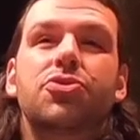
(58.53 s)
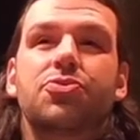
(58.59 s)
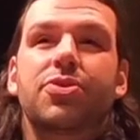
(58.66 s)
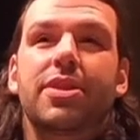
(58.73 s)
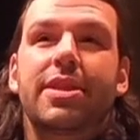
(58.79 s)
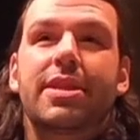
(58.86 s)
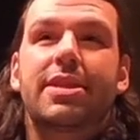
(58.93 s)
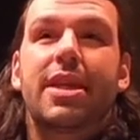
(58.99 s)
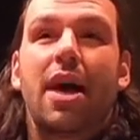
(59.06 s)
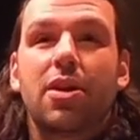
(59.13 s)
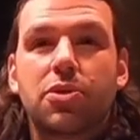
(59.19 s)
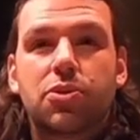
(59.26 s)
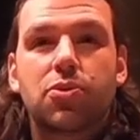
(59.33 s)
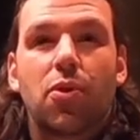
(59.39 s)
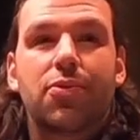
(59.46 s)
to really
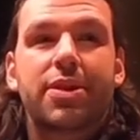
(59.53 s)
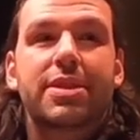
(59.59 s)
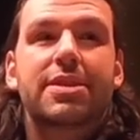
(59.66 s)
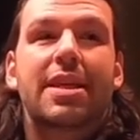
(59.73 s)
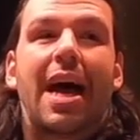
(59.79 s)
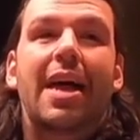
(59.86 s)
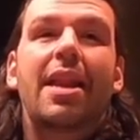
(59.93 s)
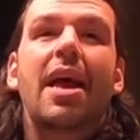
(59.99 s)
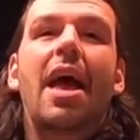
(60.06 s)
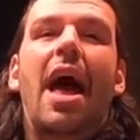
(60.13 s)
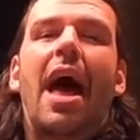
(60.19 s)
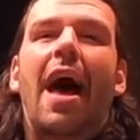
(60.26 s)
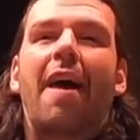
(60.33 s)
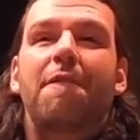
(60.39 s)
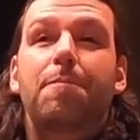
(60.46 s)
tell stories that
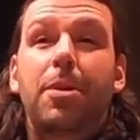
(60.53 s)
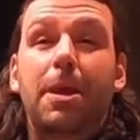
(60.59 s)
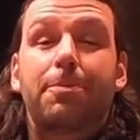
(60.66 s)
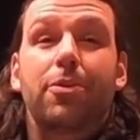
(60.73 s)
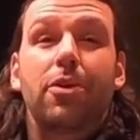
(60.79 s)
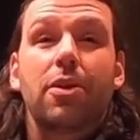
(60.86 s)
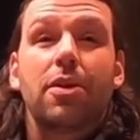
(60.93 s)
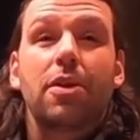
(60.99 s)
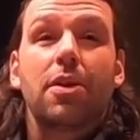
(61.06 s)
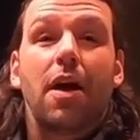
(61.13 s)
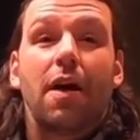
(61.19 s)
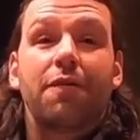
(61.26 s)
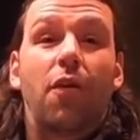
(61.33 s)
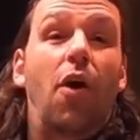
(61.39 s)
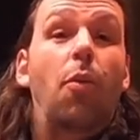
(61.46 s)
have
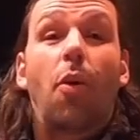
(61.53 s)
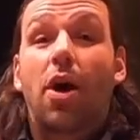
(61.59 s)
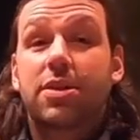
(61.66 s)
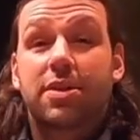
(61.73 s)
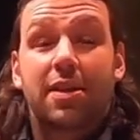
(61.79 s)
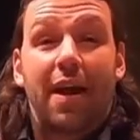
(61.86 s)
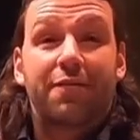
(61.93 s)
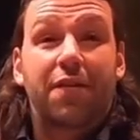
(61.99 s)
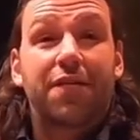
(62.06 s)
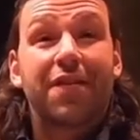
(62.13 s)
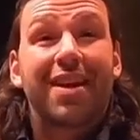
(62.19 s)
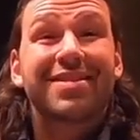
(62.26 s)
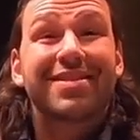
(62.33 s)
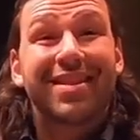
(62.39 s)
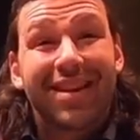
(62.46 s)
people of all walks of life
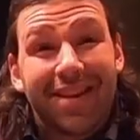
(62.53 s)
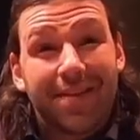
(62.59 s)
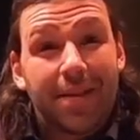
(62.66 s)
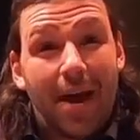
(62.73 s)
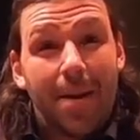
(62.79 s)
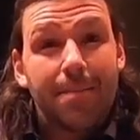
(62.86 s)
reflected in